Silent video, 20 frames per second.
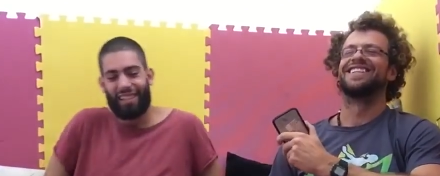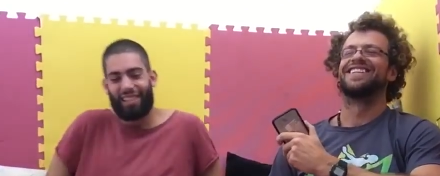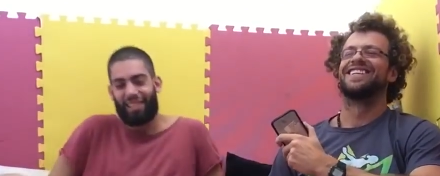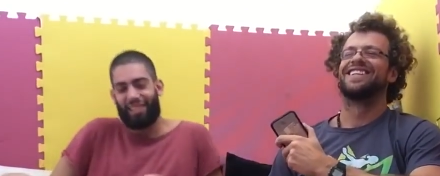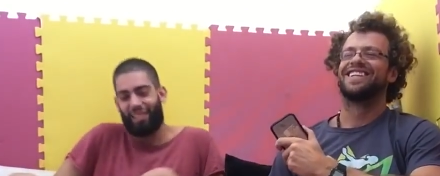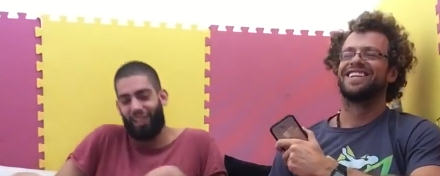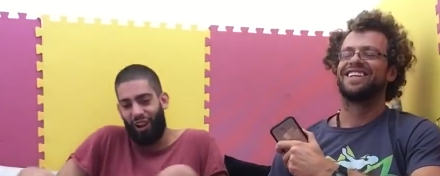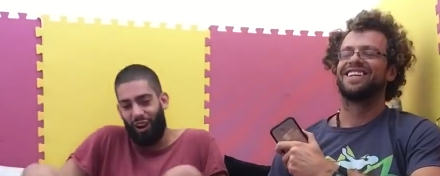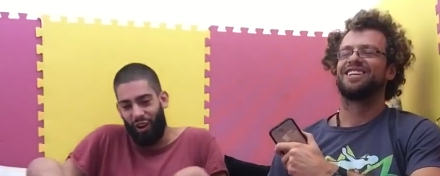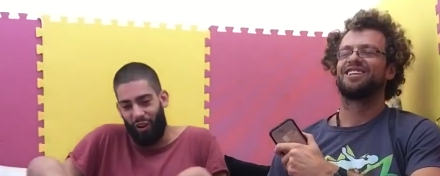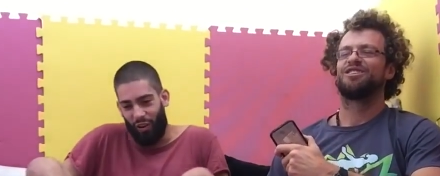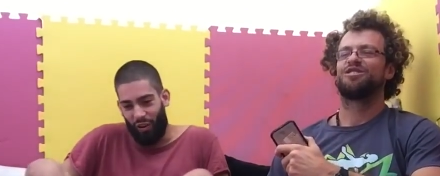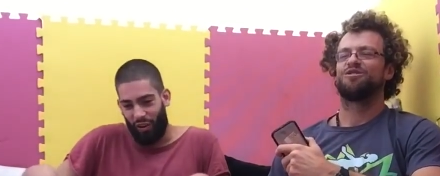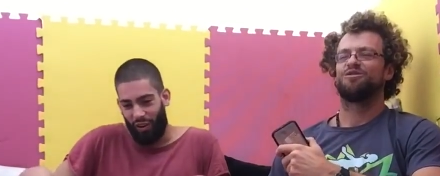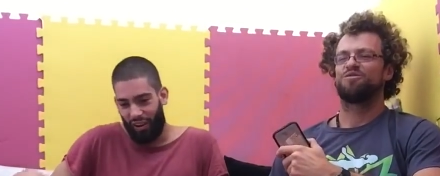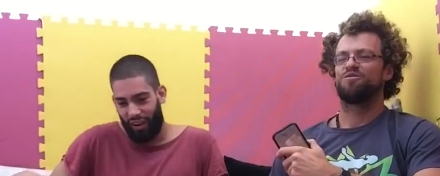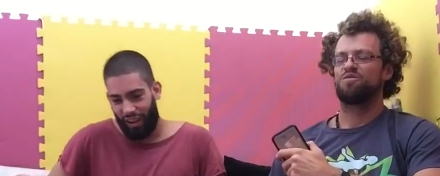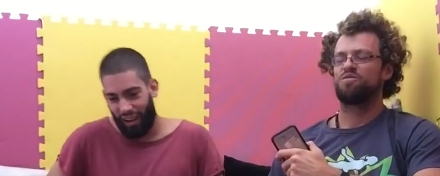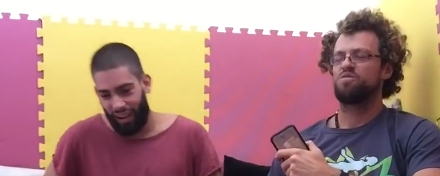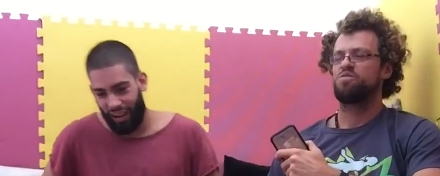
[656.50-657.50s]
Speaker 1: So,
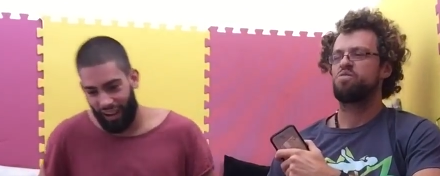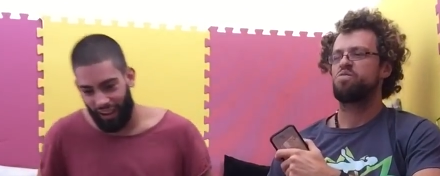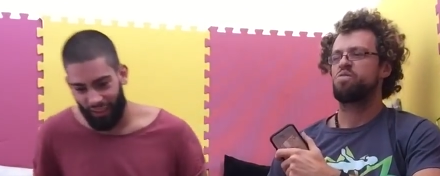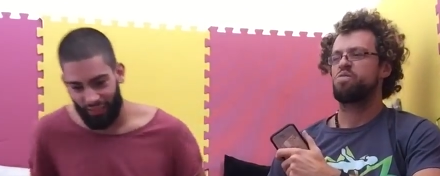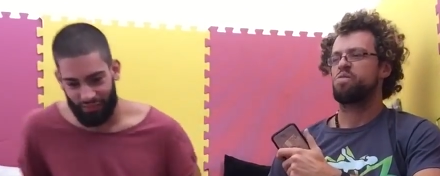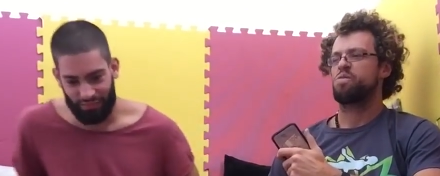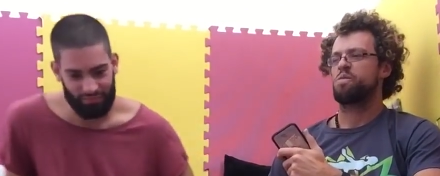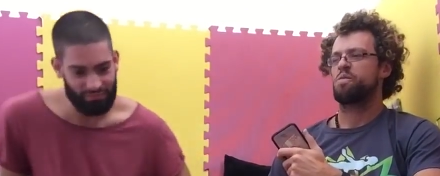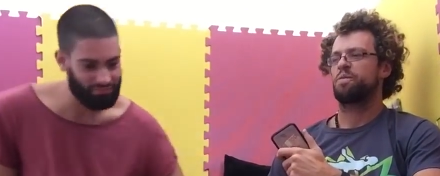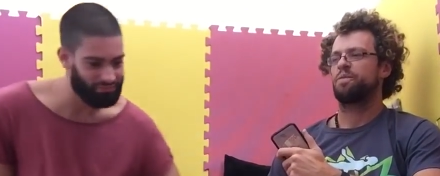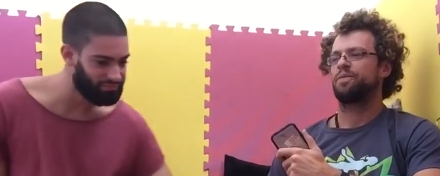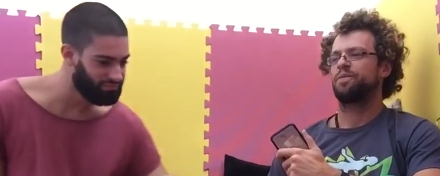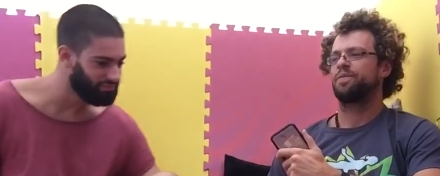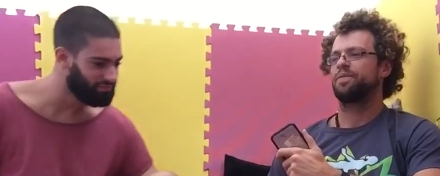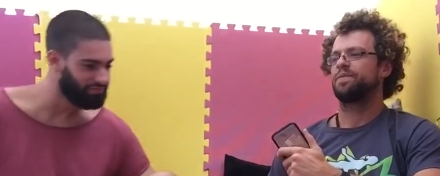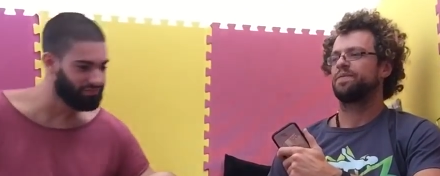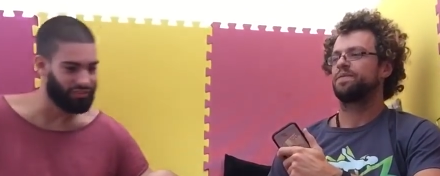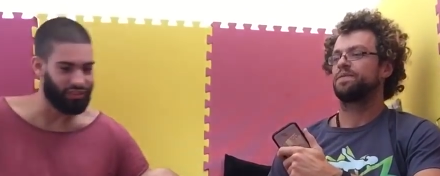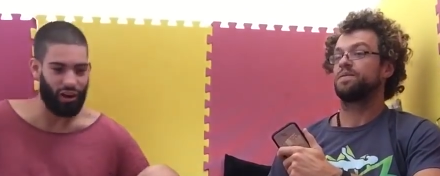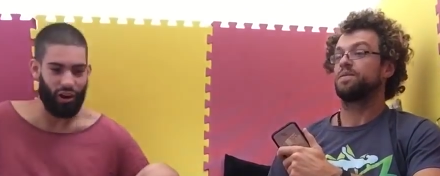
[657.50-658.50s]
um,
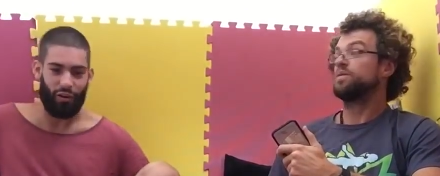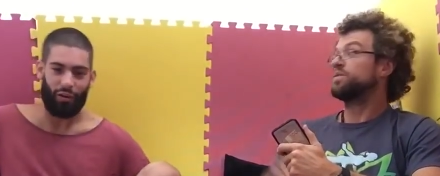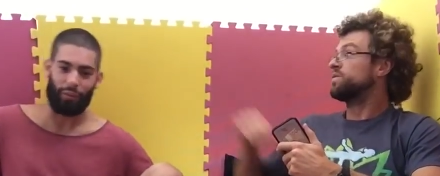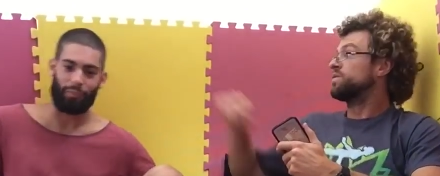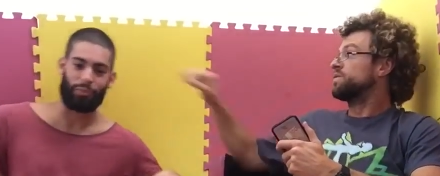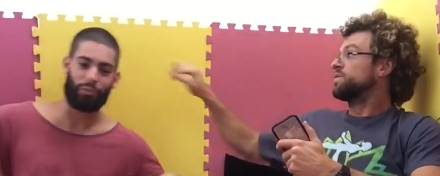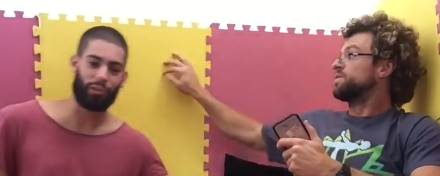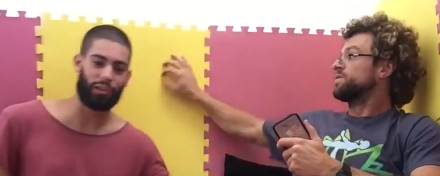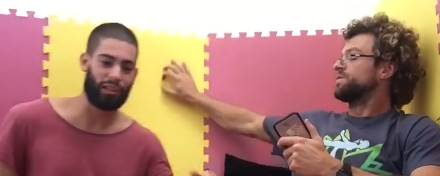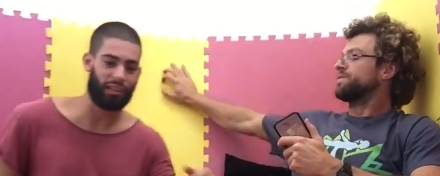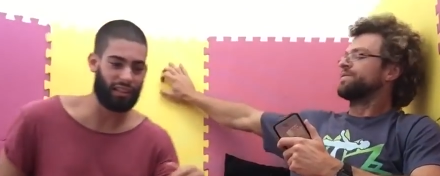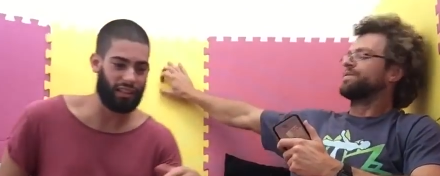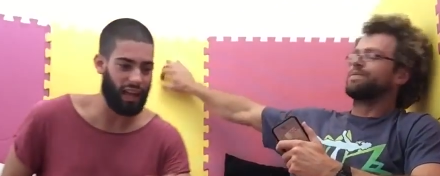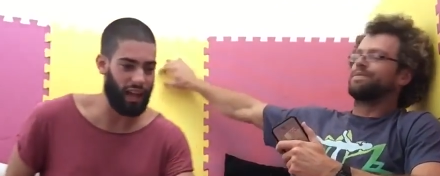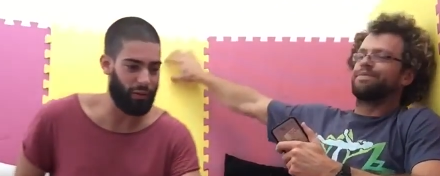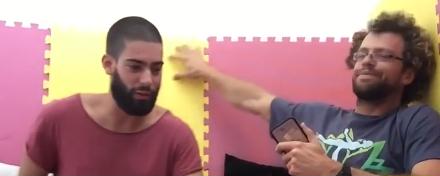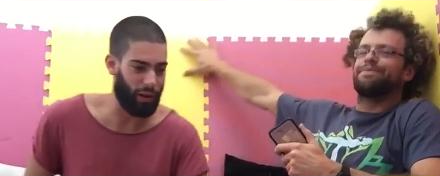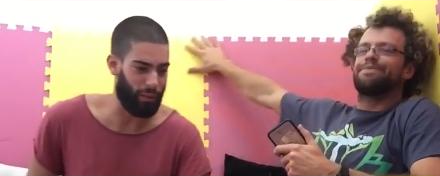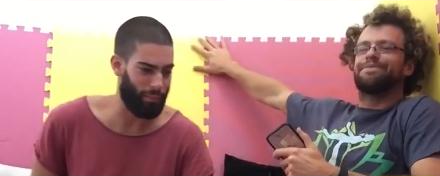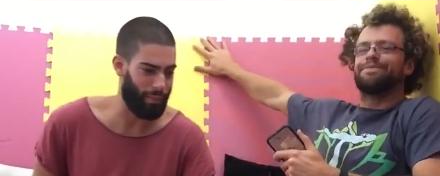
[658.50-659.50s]
no, I'm really glad
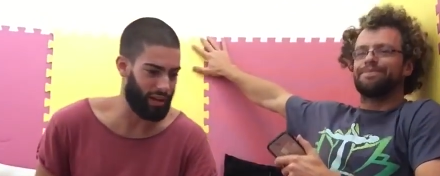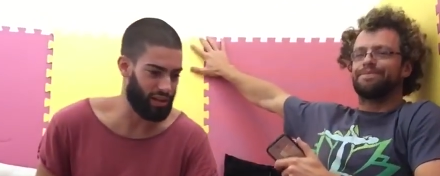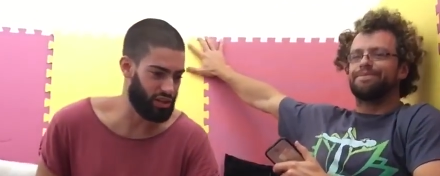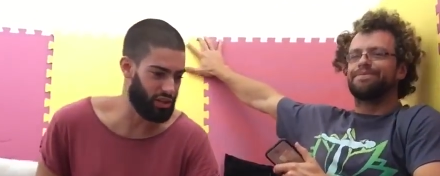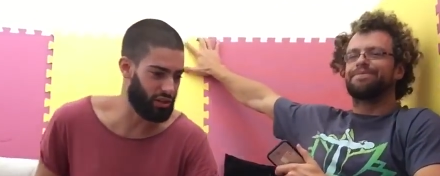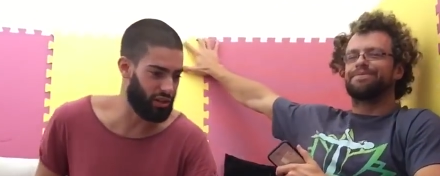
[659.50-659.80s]
I met you